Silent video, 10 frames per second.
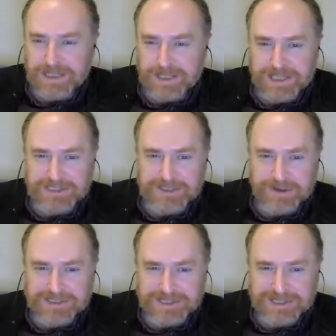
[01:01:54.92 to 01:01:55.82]
see the next
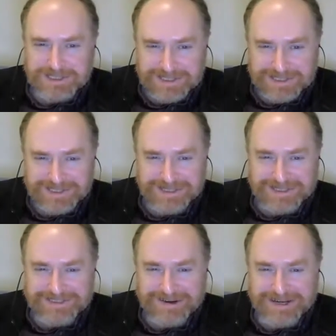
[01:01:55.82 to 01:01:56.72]
question is
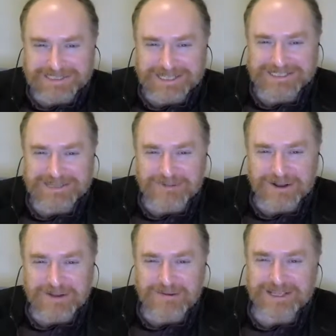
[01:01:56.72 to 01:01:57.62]
dare I say, a
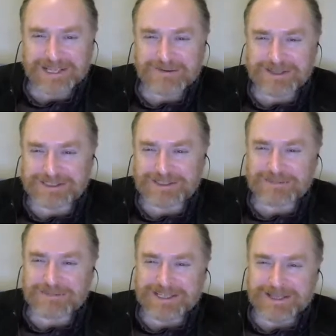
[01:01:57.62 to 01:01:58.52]
somewhat quirky question.
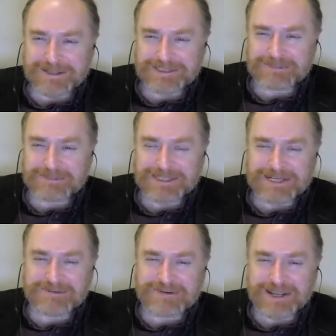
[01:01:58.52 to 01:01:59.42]
You're being asked to
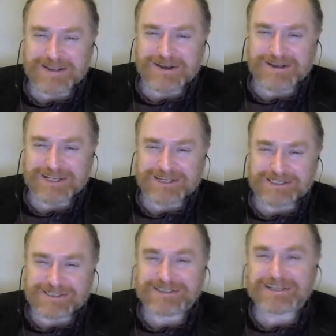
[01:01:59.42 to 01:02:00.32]
predict
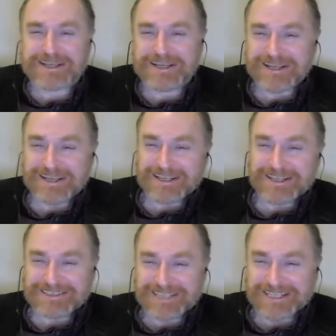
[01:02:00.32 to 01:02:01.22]
reincarnation
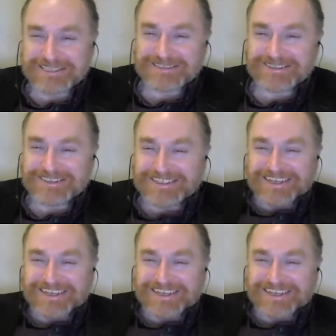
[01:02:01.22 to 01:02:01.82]
sites.